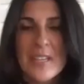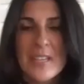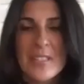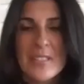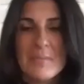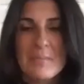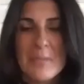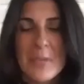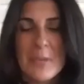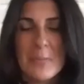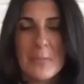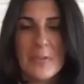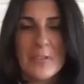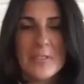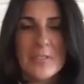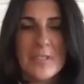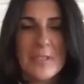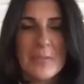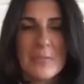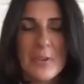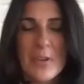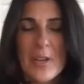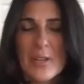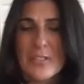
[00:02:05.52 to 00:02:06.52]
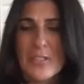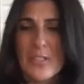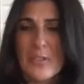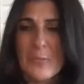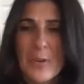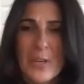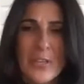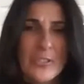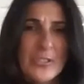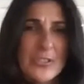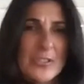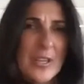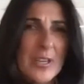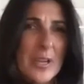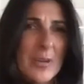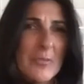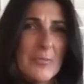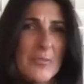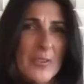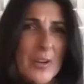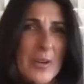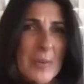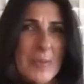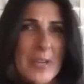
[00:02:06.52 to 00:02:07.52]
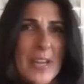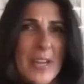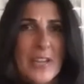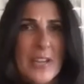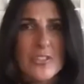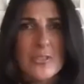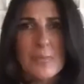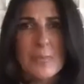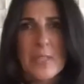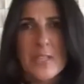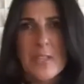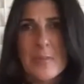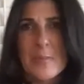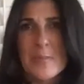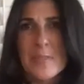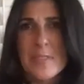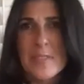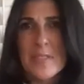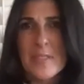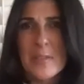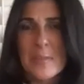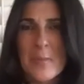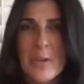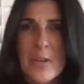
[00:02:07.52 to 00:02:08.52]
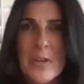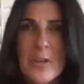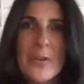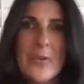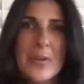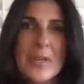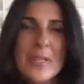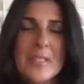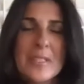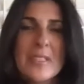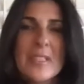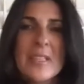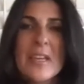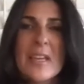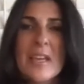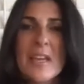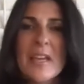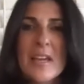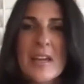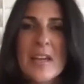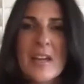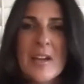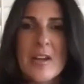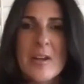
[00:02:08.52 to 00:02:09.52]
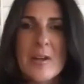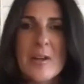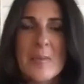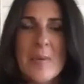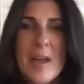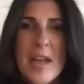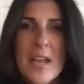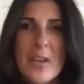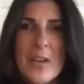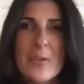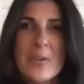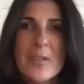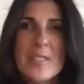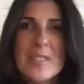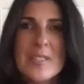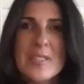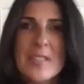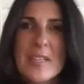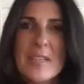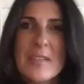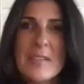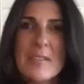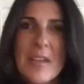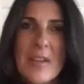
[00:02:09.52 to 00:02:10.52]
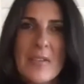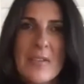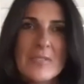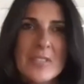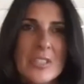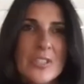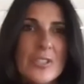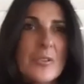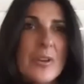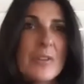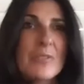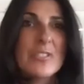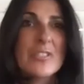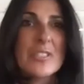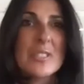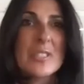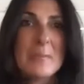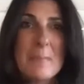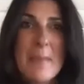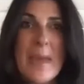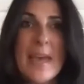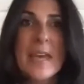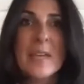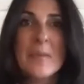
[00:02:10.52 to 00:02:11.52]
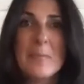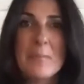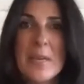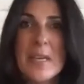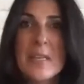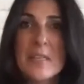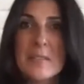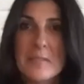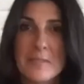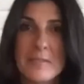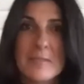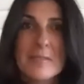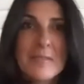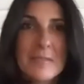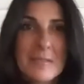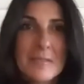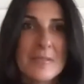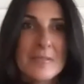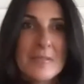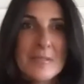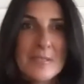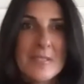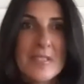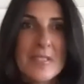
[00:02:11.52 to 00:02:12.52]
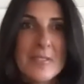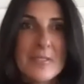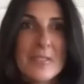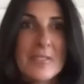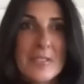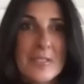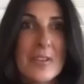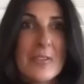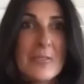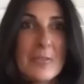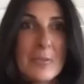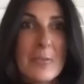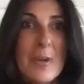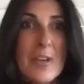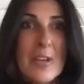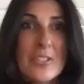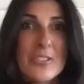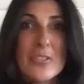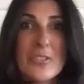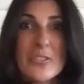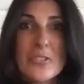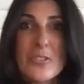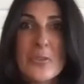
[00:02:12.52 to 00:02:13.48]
people say, well, where'd you come from and how'd you become CMO? And I always say, did you ever see Mad Men? Do you ever watch the show?